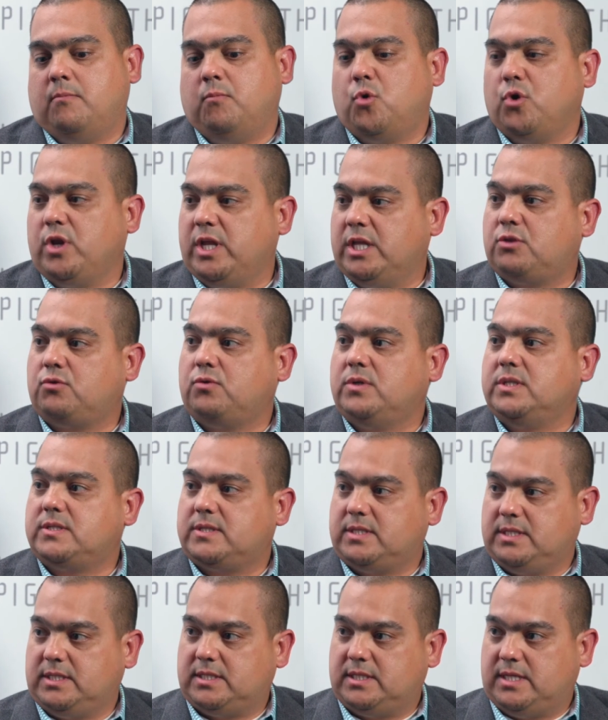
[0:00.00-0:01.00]
monitoring
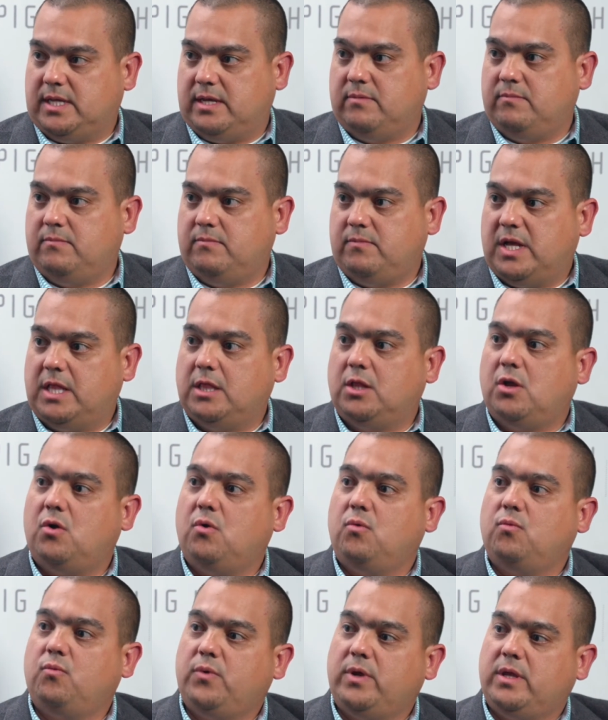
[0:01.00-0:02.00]
system
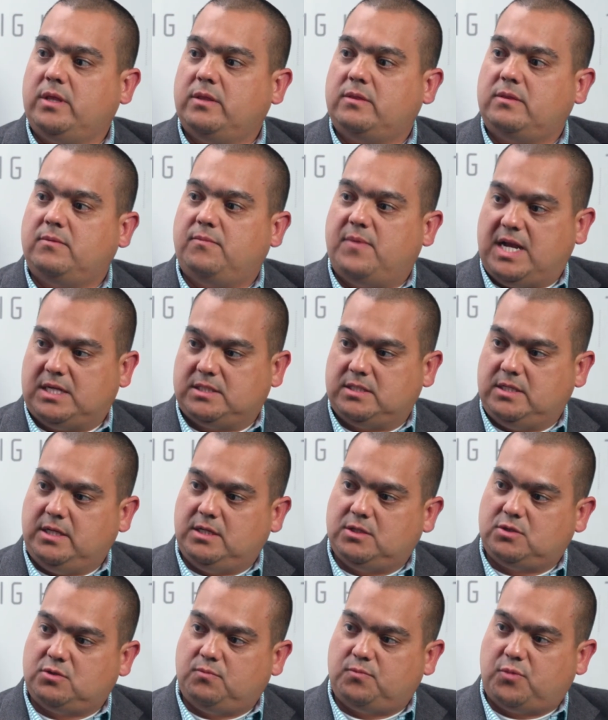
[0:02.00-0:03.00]
along with the
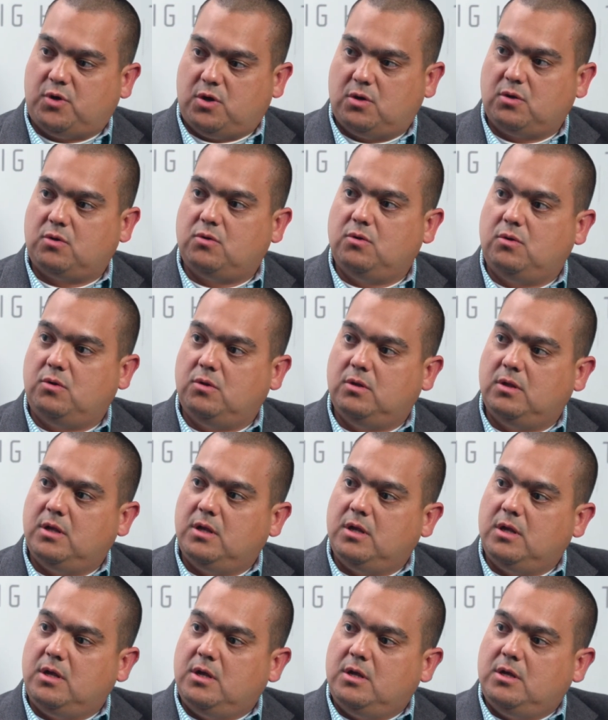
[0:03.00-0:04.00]
vaccination protocol
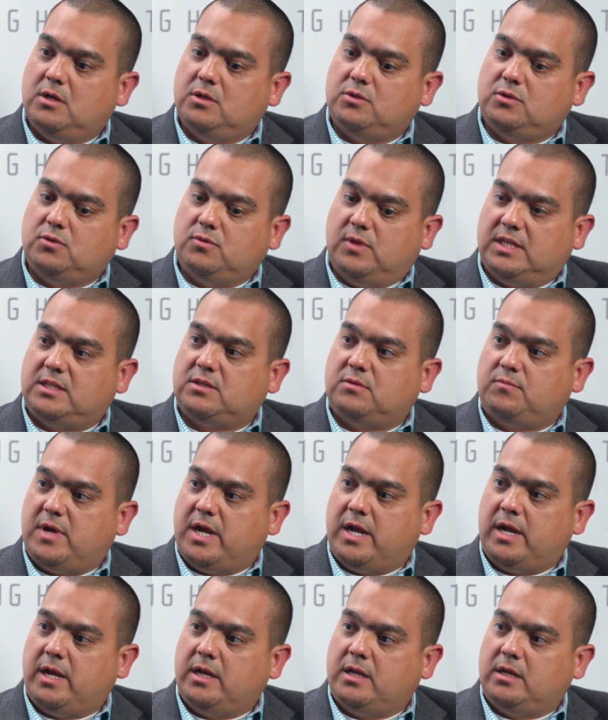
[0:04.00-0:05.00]
to
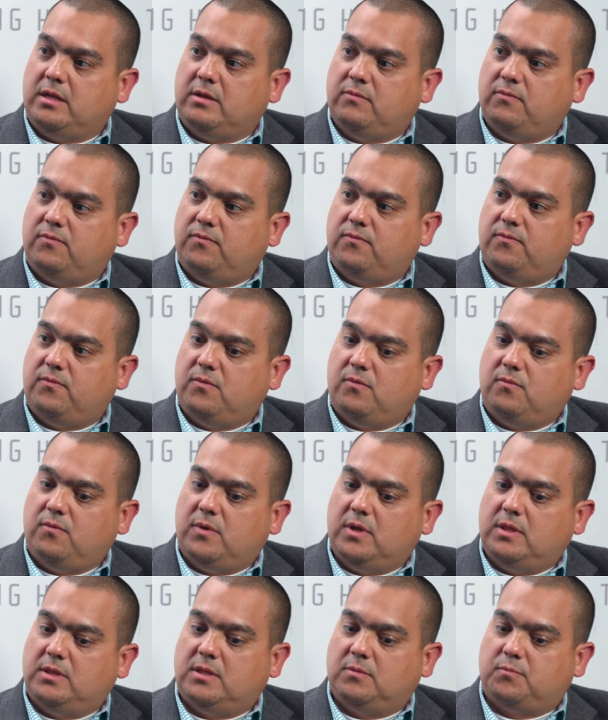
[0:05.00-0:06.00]
determine if
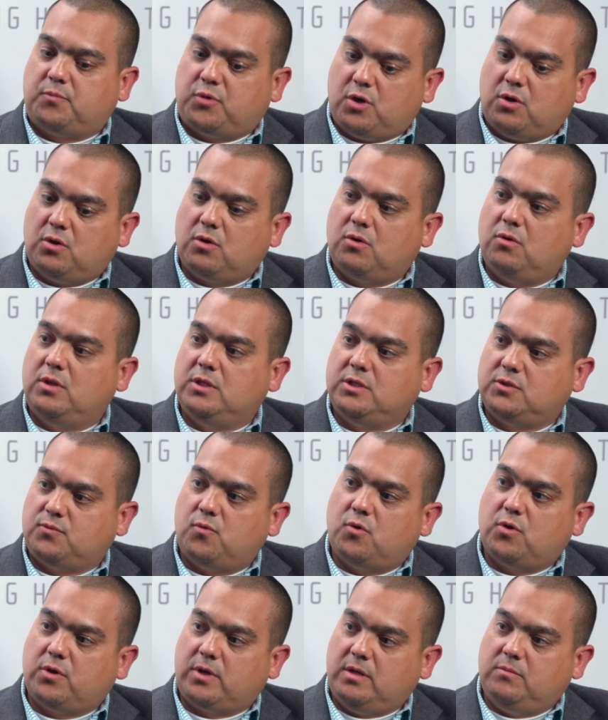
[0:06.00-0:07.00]
the protocol is
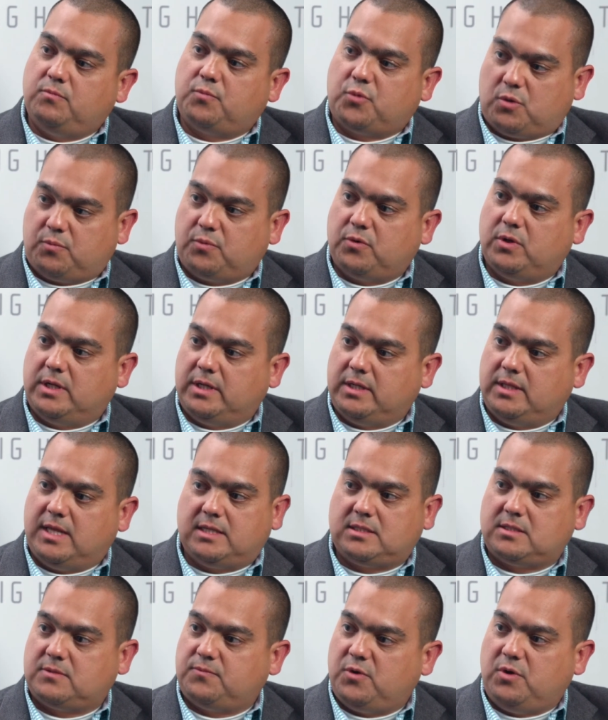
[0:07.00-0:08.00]
working properly.
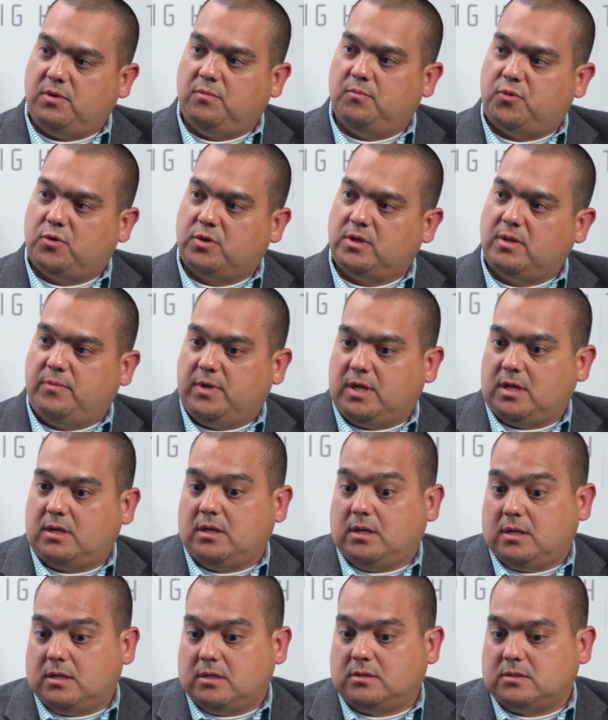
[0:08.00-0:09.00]
That's very important,
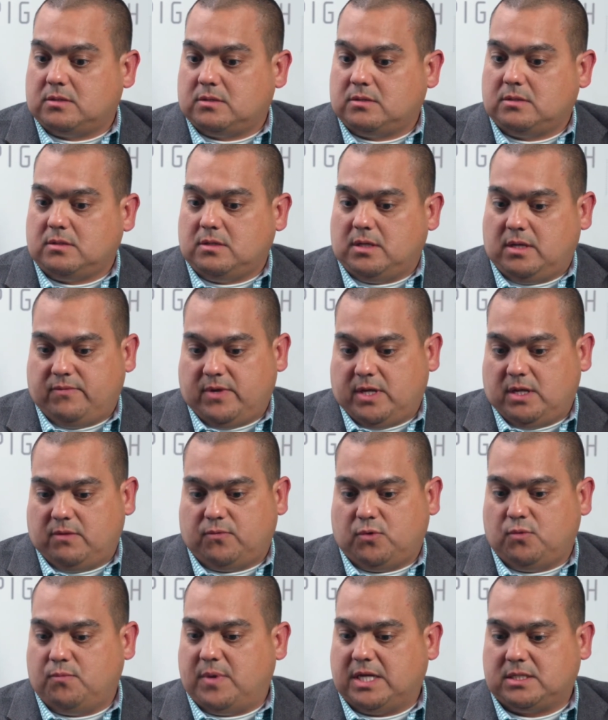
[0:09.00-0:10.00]
because even if
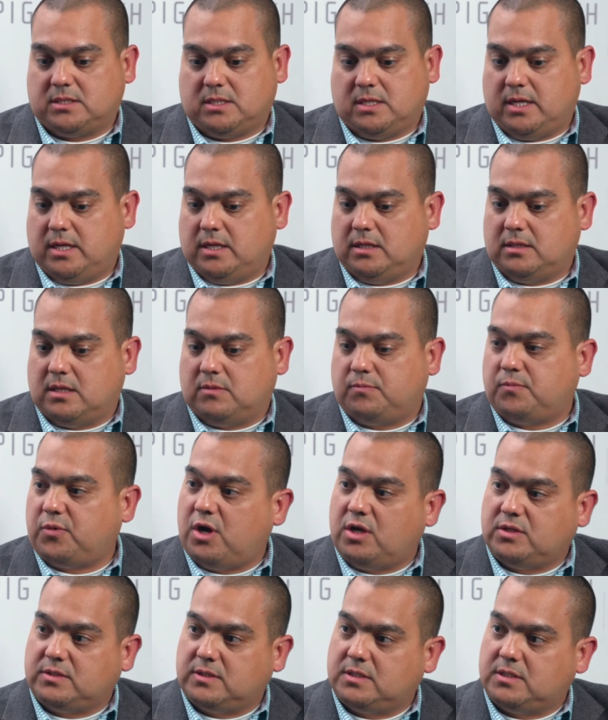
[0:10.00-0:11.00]
you vaccinate that
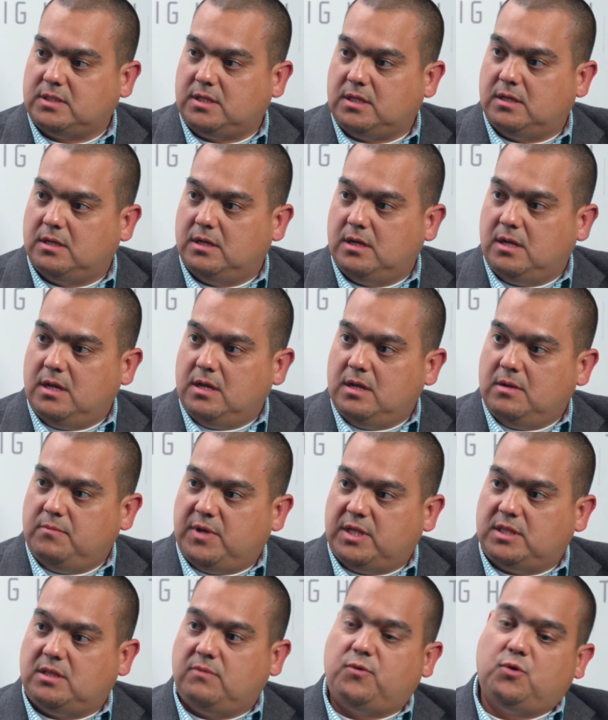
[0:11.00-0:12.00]
processing,
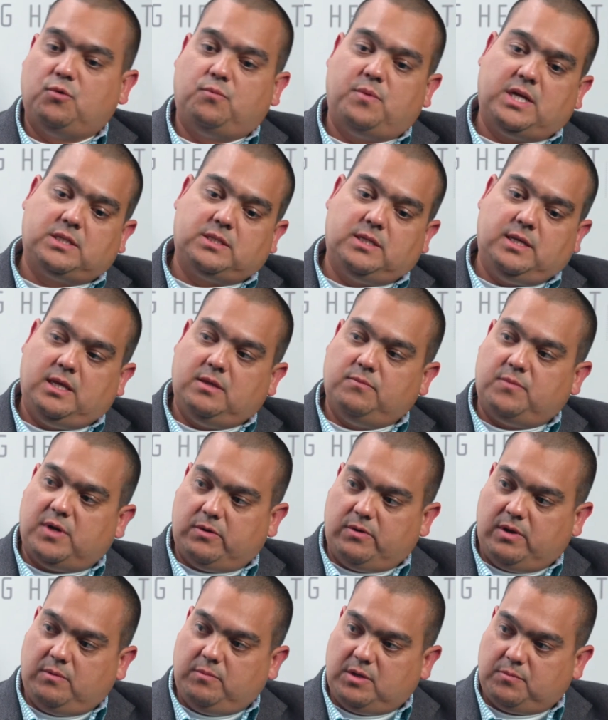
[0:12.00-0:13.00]
but if you're vaccinated by
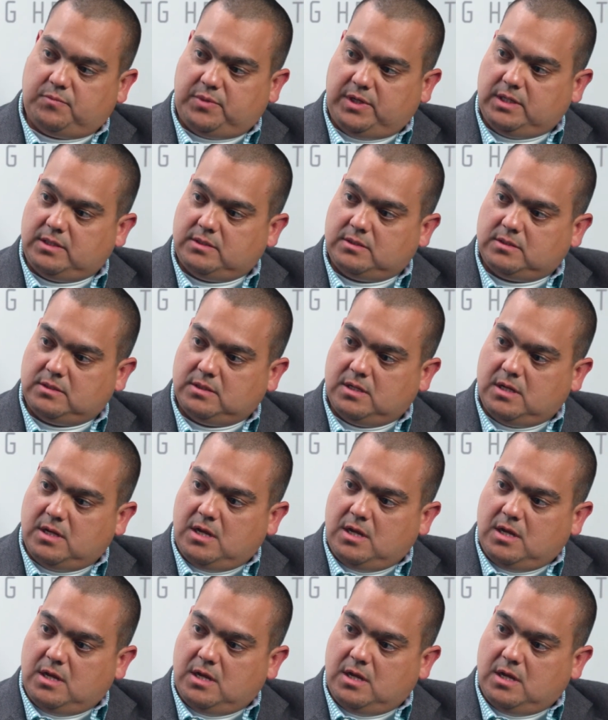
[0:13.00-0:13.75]
remic pigs,